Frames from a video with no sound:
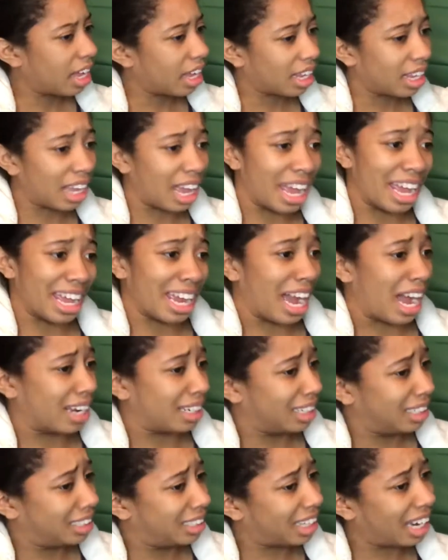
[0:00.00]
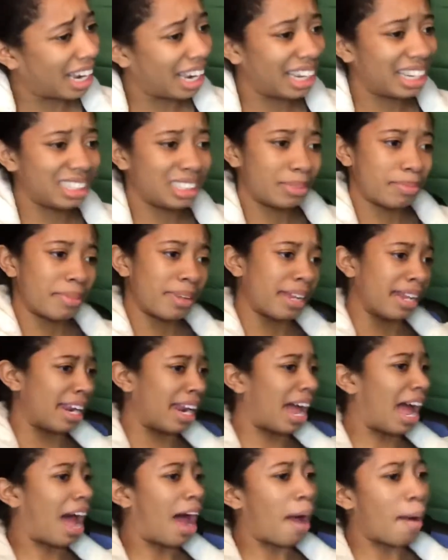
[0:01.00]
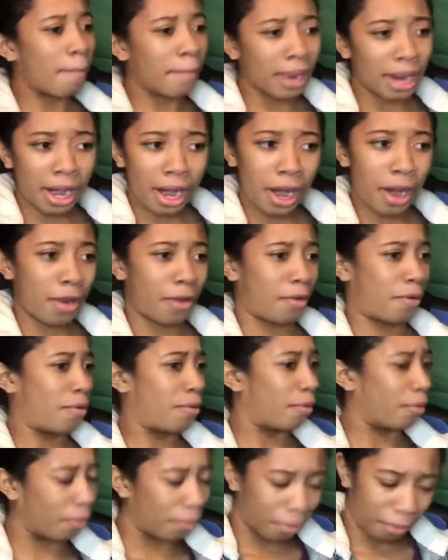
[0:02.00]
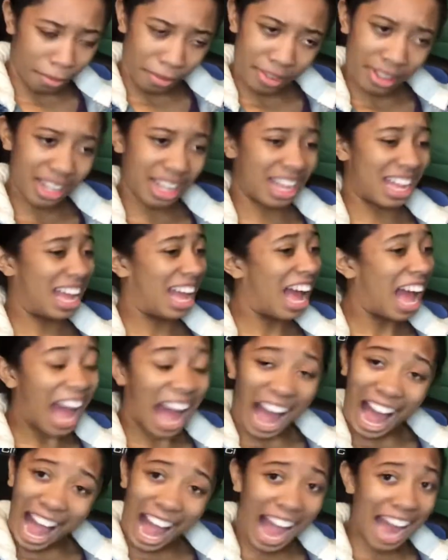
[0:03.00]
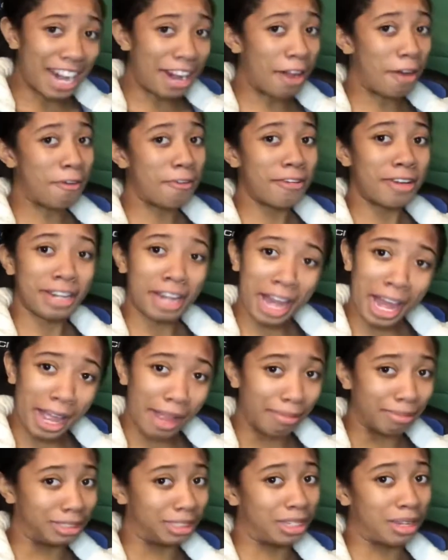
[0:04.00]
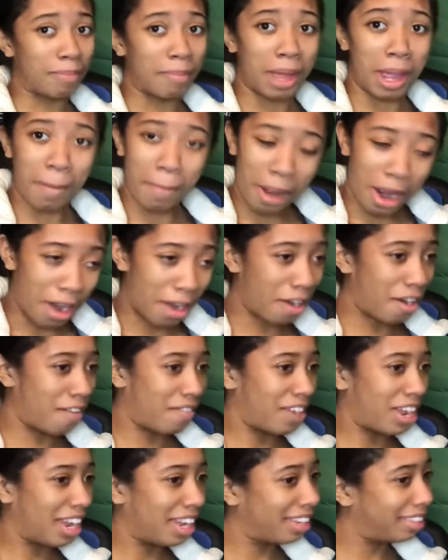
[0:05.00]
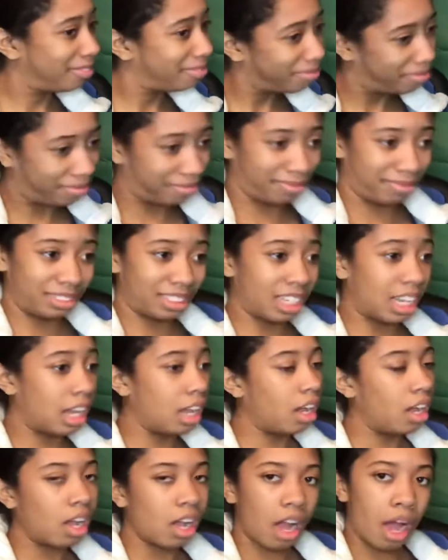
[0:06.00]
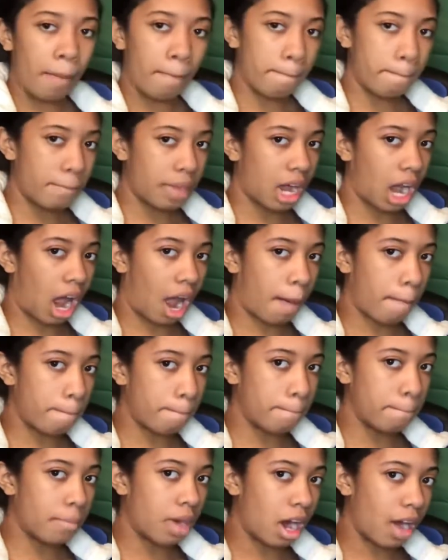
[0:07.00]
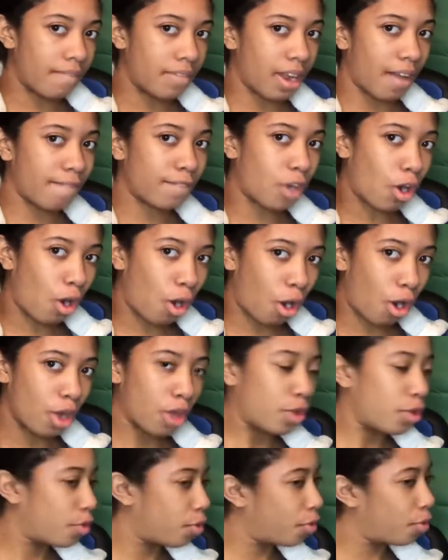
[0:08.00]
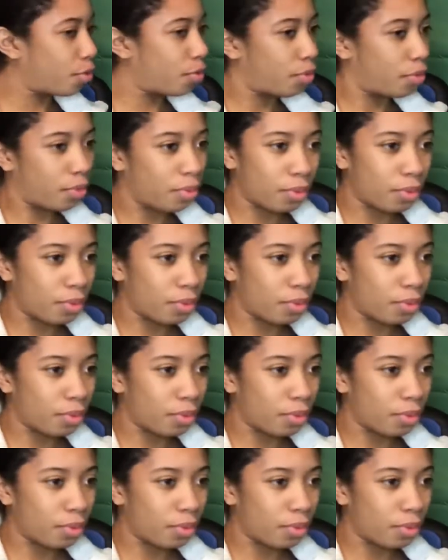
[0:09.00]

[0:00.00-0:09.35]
Kick out the chain that I've been through. I don't claim to be perfect, but I'm perfect for you.